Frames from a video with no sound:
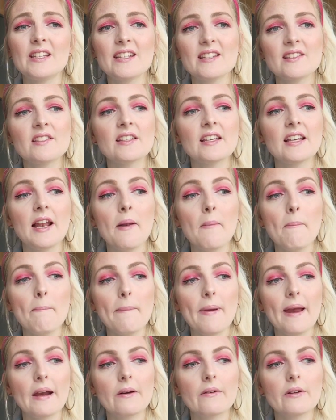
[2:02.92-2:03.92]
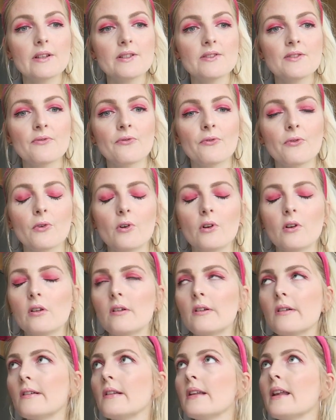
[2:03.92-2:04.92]
Disneyland Paris
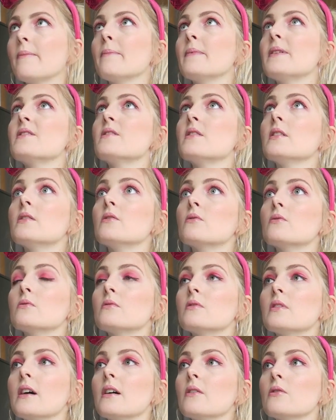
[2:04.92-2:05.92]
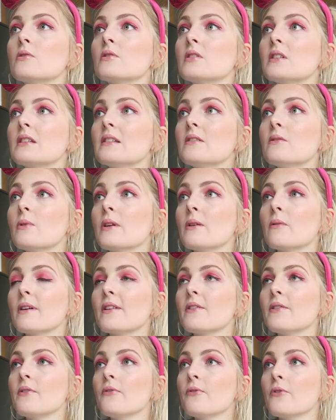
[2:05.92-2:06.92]
for, let me see, 2000. We
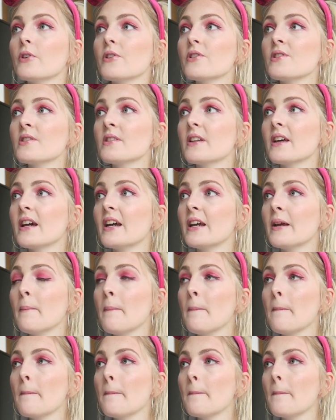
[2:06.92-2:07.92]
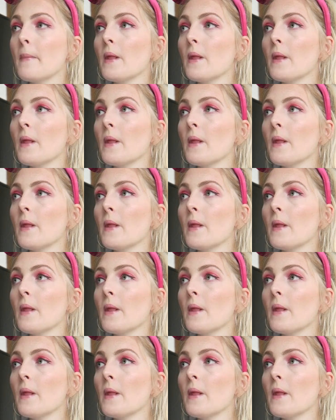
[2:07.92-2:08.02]
went the first time.